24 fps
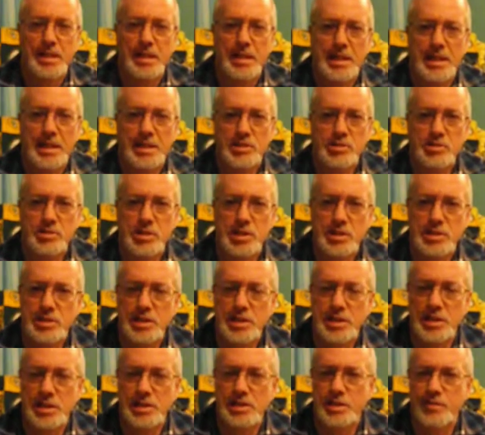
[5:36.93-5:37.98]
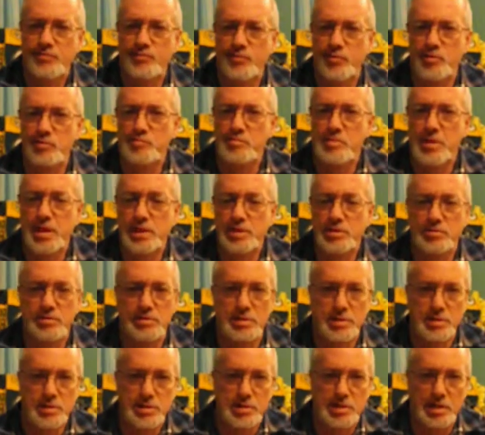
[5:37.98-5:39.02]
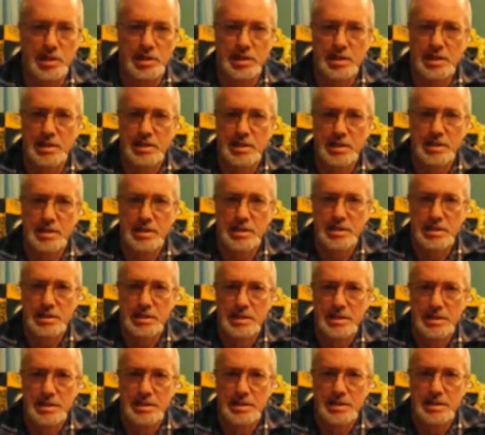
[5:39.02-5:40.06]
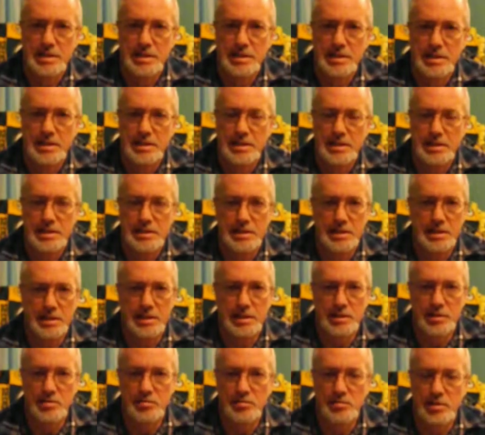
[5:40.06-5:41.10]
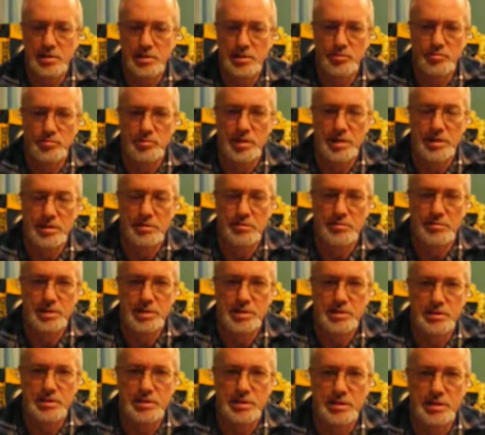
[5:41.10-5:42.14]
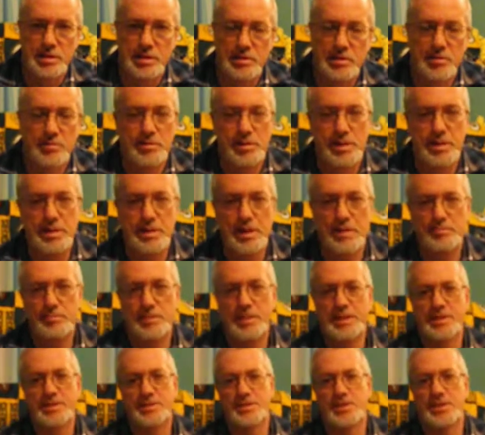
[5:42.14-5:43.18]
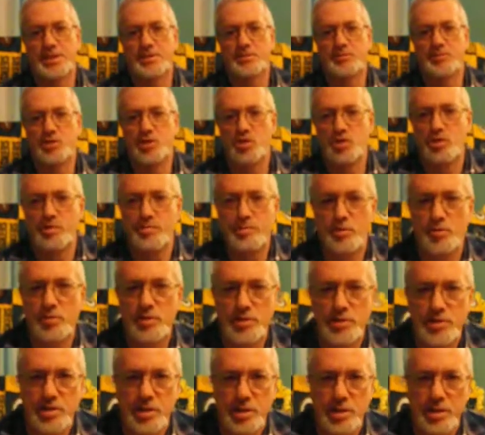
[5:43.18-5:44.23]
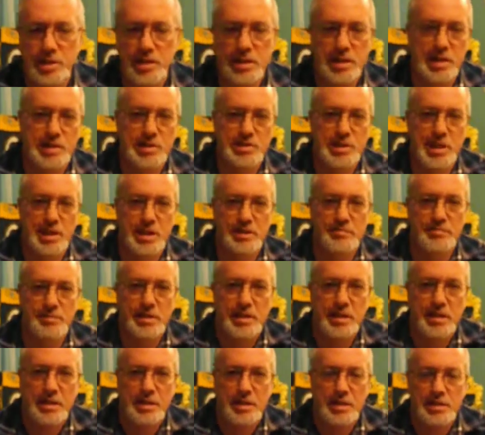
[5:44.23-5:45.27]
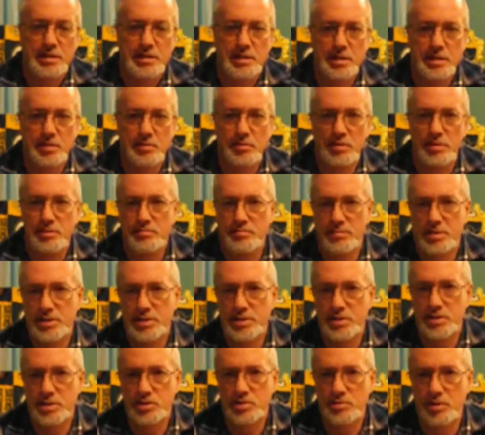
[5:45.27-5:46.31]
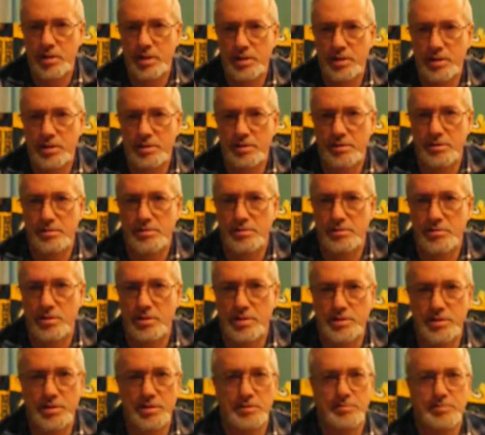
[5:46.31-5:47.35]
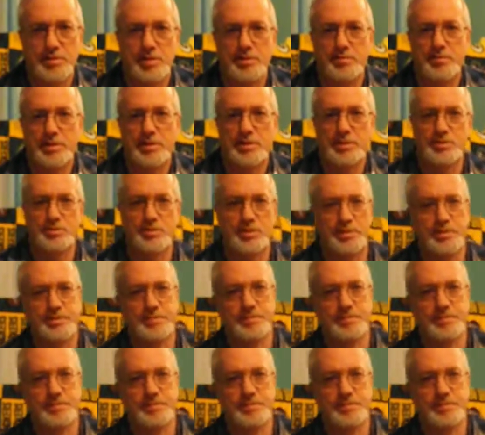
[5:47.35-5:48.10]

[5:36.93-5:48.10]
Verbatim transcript: and you just need a different measuring stick to get going in the right direction again. Alrighty, God bless. Thanks for joining me. We'll see you again next time with a great message right here, Crossing the Middle Ministry.